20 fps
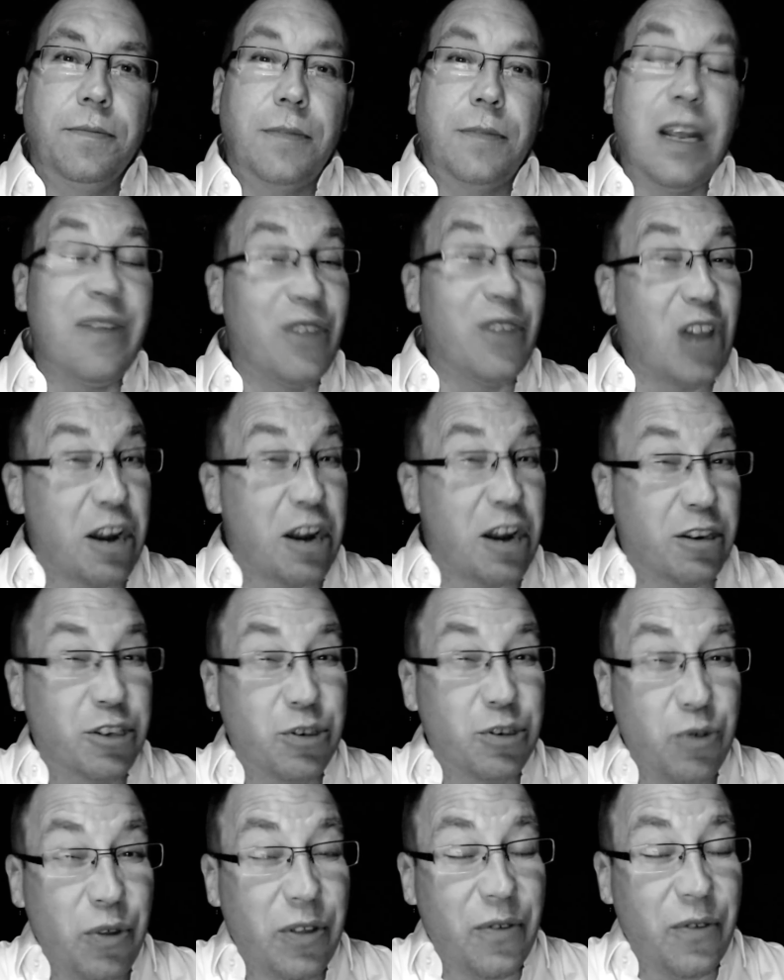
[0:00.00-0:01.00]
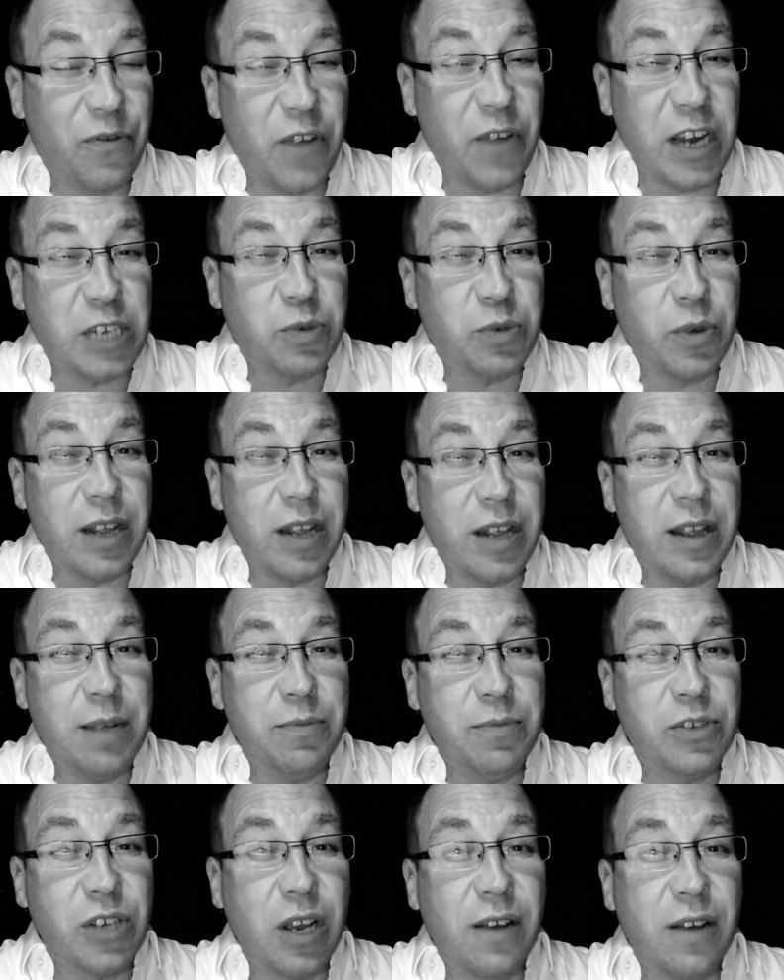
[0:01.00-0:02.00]
They have a lot of truth to face within
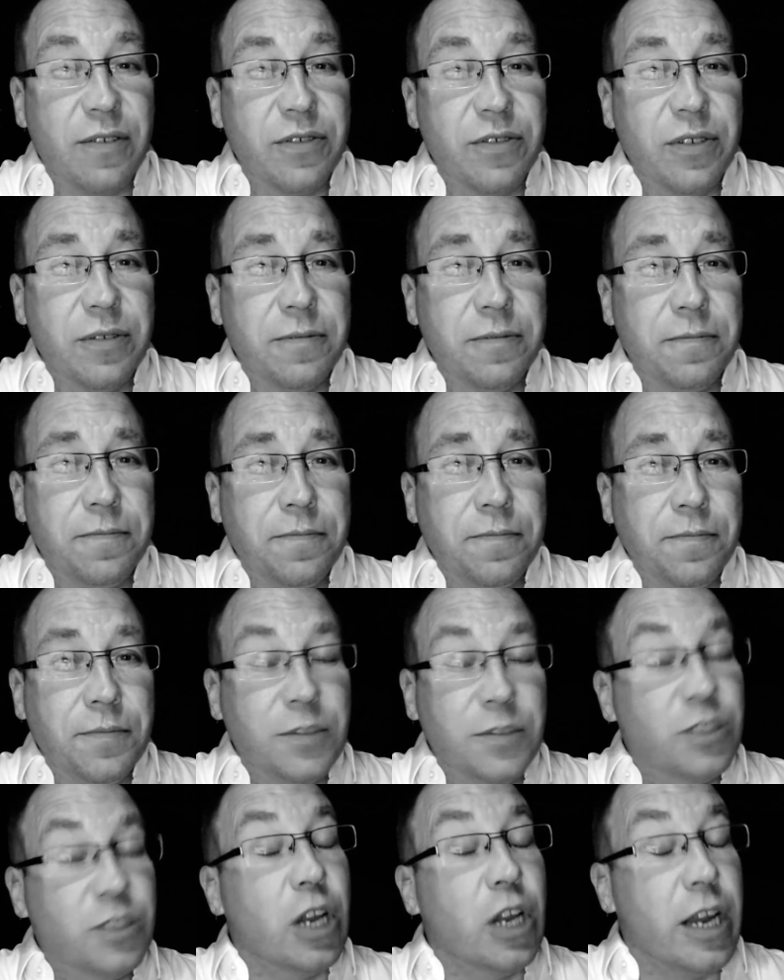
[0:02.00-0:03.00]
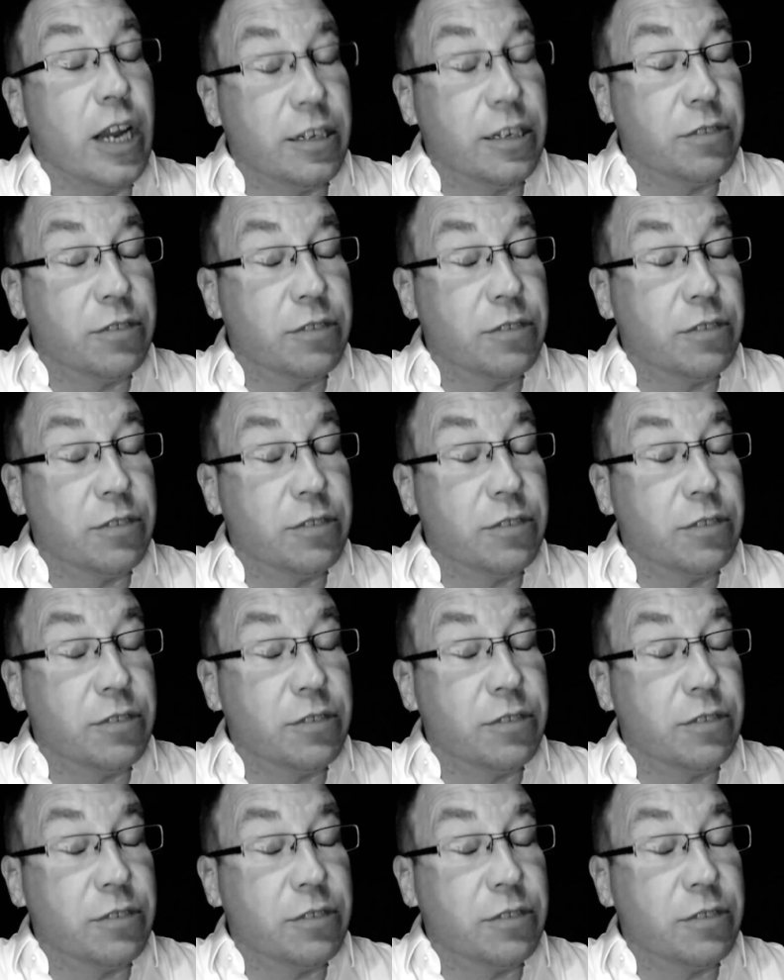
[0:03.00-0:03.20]
themselves. So